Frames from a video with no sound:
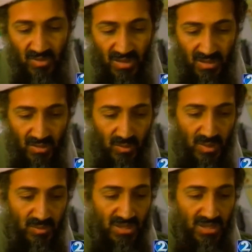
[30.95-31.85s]
And I
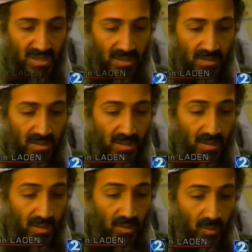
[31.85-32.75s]
don't know of
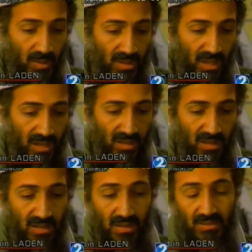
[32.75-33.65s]
anybody who knows
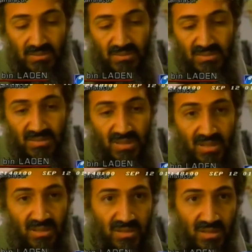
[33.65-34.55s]
more about bin
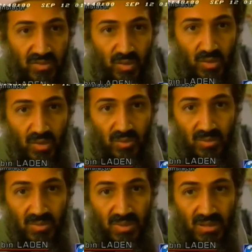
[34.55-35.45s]
Laden
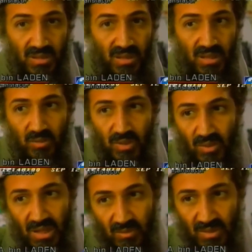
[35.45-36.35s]
outside the Intelligence
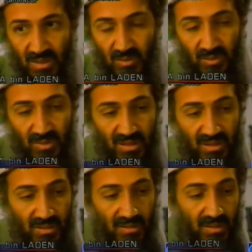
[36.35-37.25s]
Committee and maybe
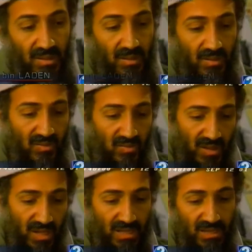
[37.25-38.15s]
inside or
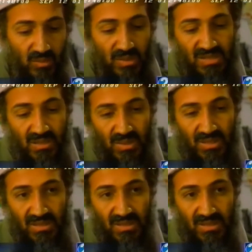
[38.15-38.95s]
who's had any